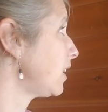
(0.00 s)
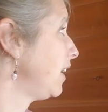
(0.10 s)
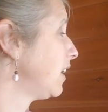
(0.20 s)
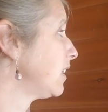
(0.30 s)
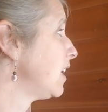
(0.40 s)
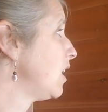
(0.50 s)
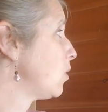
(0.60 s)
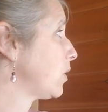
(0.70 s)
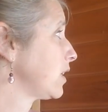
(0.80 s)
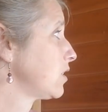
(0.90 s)
And
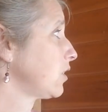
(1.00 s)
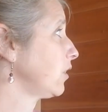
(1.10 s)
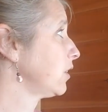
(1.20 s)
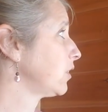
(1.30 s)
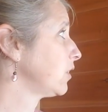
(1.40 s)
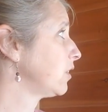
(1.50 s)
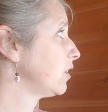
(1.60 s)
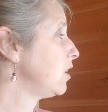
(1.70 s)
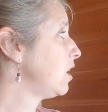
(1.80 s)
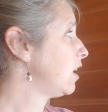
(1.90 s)
when I started
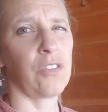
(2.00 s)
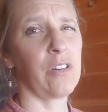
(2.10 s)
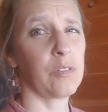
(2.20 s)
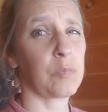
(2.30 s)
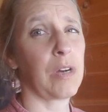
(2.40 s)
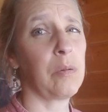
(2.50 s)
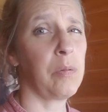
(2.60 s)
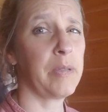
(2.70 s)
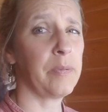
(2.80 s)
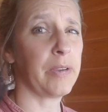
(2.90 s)
her, I thought it was
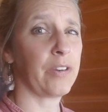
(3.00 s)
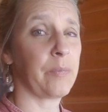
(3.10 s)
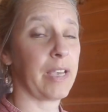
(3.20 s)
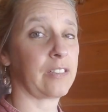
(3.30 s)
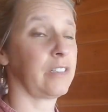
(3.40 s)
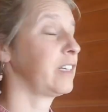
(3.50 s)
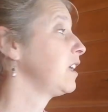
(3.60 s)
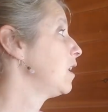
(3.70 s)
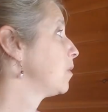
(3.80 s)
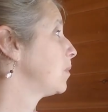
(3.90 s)
probably Mary Magdalene,
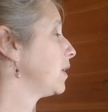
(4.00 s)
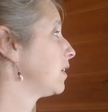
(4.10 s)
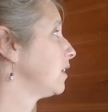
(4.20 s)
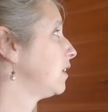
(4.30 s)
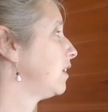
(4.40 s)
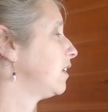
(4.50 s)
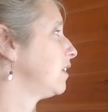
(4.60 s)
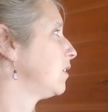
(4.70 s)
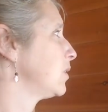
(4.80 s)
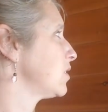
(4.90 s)
but
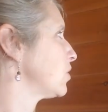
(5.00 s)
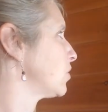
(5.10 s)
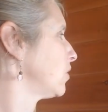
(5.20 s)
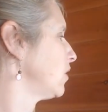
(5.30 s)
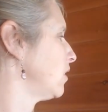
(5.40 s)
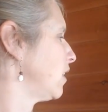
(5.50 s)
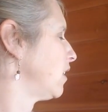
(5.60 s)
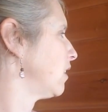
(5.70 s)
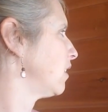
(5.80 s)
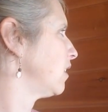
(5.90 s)
I wasn't sure.
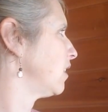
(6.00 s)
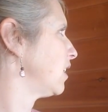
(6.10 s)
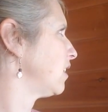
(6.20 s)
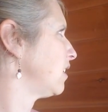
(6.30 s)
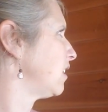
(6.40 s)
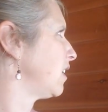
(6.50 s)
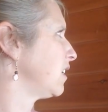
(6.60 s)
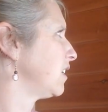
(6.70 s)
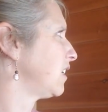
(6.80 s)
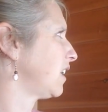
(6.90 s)
And then
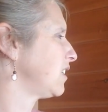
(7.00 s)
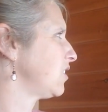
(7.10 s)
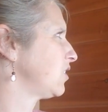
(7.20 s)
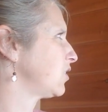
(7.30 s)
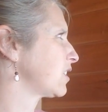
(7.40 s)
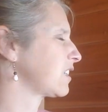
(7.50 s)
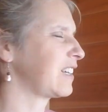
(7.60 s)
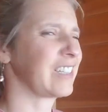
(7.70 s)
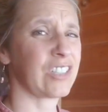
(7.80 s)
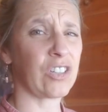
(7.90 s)
it, I just
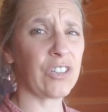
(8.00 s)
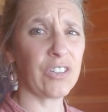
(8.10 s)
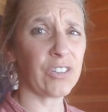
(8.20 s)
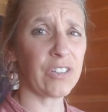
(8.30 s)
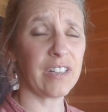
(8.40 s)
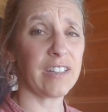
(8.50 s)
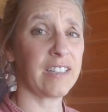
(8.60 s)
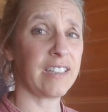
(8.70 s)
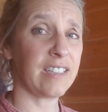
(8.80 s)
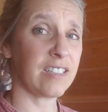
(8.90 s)
kind of started her
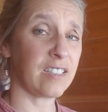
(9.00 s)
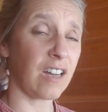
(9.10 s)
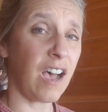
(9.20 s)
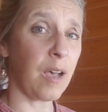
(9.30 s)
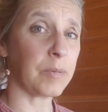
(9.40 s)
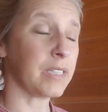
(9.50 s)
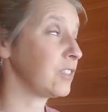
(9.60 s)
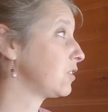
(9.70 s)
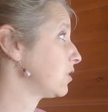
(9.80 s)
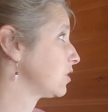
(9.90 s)
and then stopped,
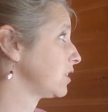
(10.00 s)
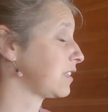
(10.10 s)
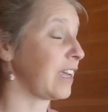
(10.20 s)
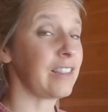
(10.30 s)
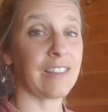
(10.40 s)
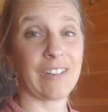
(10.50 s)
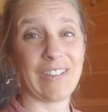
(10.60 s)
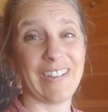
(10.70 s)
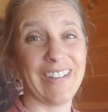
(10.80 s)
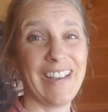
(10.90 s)
and she sat
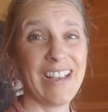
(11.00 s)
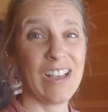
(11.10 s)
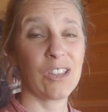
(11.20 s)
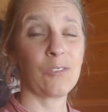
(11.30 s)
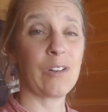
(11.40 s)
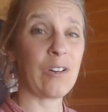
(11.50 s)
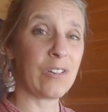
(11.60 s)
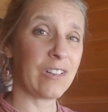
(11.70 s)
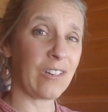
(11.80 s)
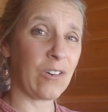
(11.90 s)
there
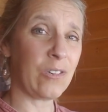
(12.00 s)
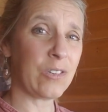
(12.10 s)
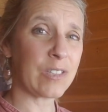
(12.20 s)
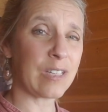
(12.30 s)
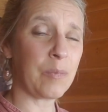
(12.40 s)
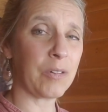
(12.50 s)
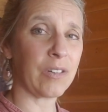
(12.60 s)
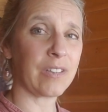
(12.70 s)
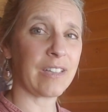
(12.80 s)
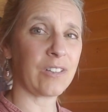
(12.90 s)
throughout the whole
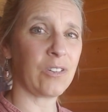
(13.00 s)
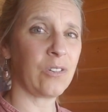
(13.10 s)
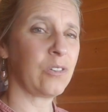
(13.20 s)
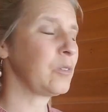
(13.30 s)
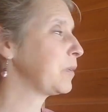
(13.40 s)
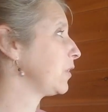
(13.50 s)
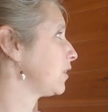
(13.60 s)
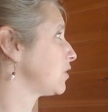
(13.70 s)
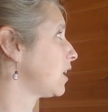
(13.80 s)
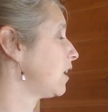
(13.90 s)
summer, that whole
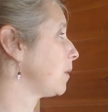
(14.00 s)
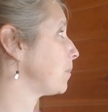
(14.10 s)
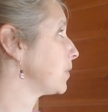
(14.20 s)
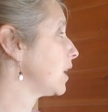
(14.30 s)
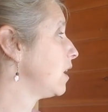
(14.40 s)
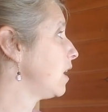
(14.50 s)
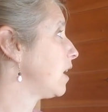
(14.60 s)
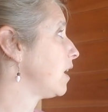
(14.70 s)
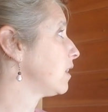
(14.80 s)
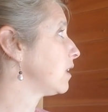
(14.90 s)
period of time.
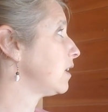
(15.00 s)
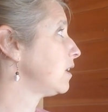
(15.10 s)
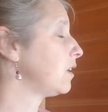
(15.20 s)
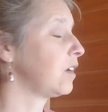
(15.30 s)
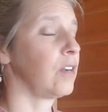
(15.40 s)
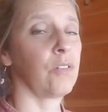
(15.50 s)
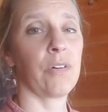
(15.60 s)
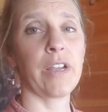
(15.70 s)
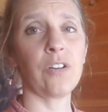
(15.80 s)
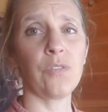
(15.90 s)
And then
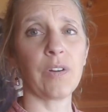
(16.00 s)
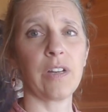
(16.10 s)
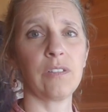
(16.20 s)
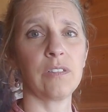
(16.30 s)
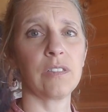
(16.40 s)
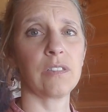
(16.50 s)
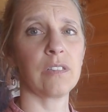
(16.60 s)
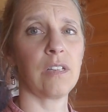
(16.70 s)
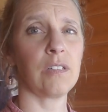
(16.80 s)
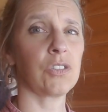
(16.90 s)
right around
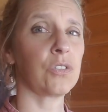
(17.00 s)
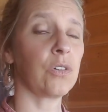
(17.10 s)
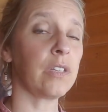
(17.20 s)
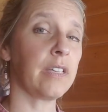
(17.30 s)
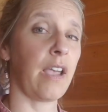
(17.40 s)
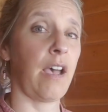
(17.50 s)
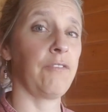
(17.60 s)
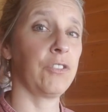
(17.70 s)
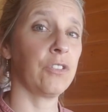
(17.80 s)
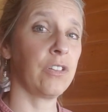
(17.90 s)
uh, shortly
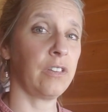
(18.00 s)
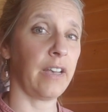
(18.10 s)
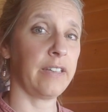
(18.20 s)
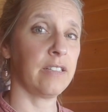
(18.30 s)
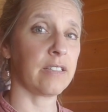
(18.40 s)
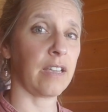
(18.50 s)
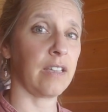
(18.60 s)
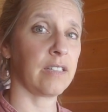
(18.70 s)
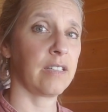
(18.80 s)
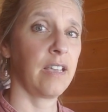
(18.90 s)
after the Lion's
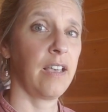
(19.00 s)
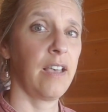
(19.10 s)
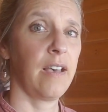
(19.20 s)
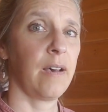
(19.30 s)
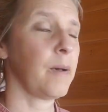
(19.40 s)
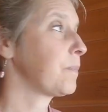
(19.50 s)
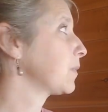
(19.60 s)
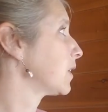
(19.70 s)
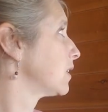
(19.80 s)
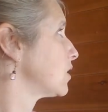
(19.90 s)
Gate,
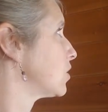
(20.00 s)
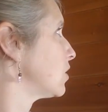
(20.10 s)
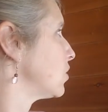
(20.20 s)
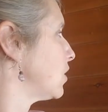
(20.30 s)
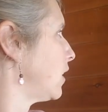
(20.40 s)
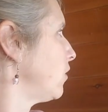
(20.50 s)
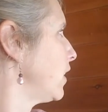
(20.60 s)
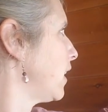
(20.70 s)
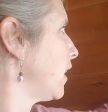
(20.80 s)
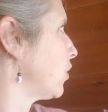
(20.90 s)
because um, I'd
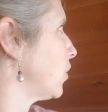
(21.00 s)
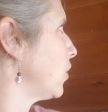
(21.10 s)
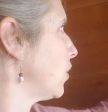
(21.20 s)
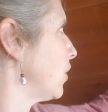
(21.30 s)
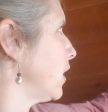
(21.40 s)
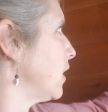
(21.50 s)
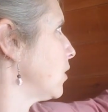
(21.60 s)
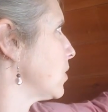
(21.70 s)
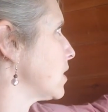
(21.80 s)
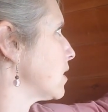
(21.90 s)
already had her, and
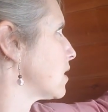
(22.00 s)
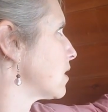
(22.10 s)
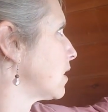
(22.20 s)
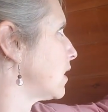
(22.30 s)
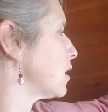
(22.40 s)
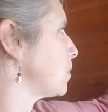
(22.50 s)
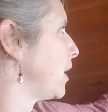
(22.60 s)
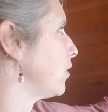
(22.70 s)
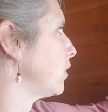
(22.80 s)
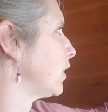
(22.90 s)
there was this kind of
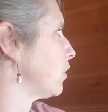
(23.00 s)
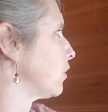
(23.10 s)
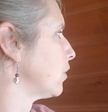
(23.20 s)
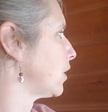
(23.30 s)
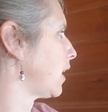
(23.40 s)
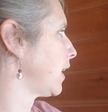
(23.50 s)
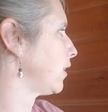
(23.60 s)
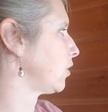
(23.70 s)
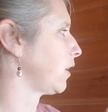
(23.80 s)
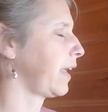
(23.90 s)
spiral at her third eye,
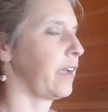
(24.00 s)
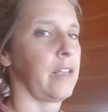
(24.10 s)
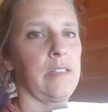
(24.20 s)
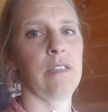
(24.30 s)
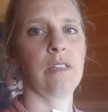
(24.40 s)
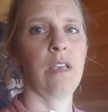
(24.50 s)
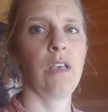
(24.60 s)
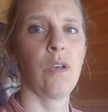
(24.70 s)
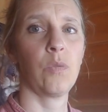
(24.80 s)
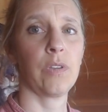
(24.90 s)
and her hands
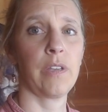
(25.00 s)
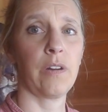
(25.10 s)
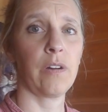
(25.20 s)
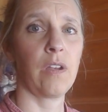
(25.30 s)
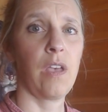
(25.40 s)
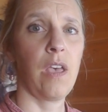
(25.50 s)
were there.